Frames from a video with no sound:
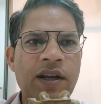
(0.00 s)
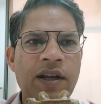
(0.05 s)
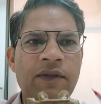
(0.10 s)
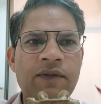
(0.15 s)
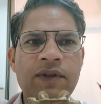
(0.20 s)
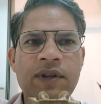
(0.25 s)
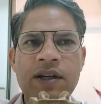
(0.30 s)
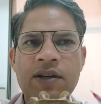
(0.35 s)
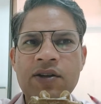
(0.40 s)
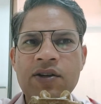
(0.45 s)

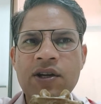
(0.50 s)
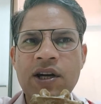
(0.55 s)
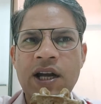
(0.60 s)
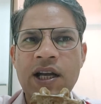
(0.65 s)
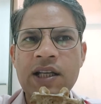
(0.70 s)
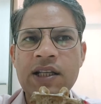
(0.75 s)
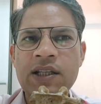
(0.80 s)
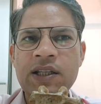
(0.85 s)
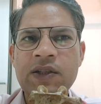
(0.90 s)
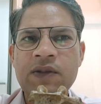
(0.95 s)
if the
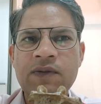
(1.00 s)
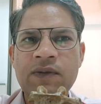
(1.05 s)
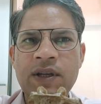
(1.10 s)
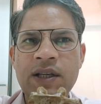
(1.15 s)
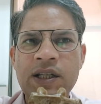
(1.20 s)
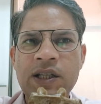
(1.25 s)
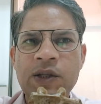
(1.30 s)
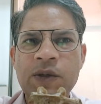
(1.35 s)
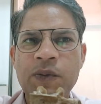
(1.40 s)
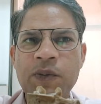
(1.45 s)

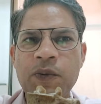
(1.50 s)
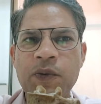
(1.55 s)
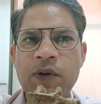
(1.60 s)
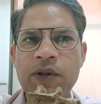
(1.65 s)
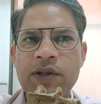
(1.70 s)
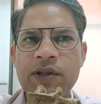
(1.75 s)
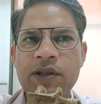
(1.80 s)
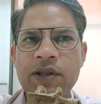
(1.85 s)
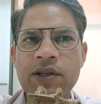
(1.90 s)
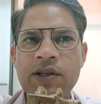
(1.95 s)
transverse
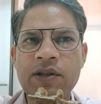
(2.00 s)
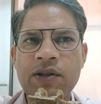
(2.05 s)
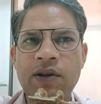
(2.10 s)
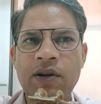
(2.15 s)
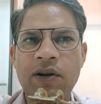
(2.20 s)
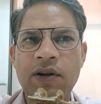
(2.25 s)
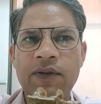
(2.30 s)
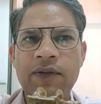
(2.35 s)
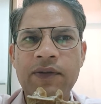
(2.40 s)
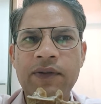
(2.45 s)
process
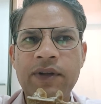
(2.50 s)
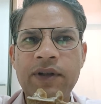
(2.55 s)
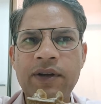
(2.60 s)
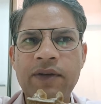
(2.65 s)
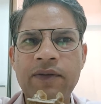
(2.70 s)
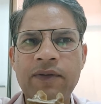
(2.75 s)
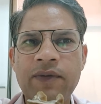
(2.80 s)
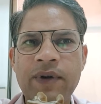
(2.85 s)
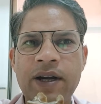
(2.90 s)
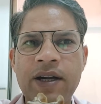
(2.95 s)
of the
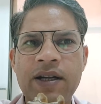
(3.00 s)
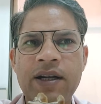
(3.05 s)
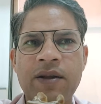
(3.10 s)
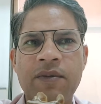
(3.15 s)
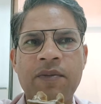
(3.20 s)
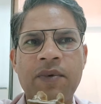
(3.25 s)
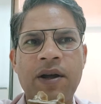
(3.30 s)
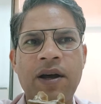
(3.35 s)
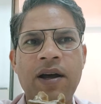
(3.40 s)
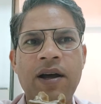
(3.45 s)

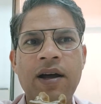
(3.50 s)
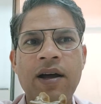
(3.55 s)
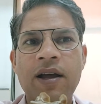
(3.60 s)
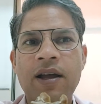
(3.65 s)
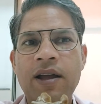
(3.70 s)
vertebra,